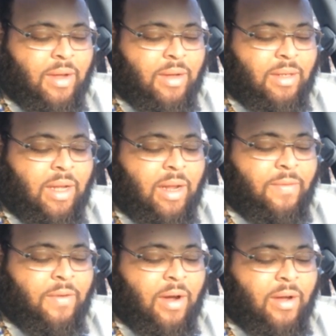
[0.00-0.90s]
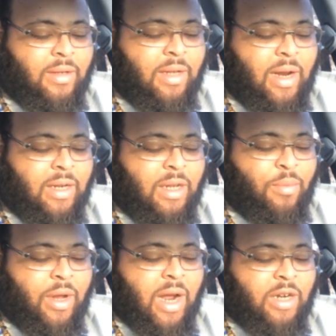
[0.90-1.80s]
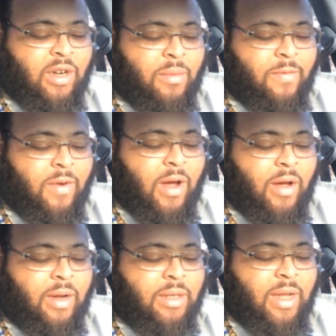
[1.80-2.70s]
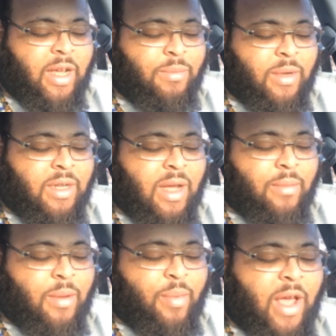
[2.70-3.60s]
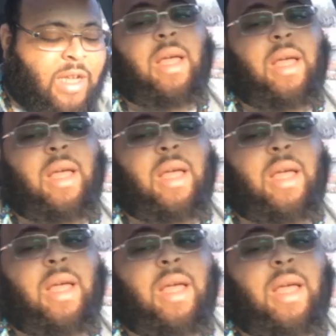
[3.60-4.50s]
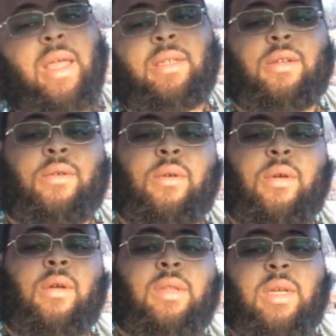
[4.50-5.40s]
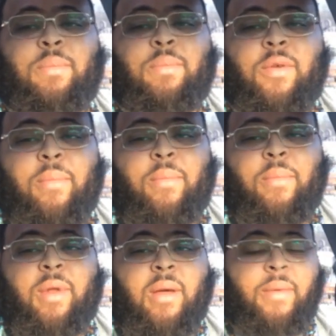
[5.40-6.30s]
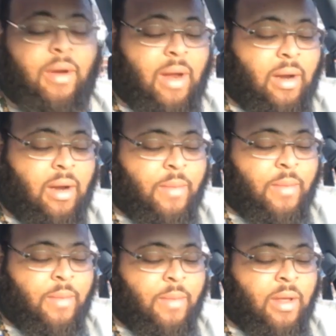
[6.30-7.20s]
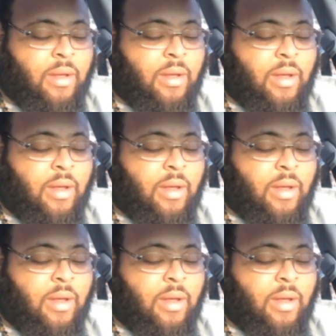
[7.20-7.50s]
See that ye be not troubled, for all these things must come to pass, but the end is not yet. So things have been ramping up here lately, though, man.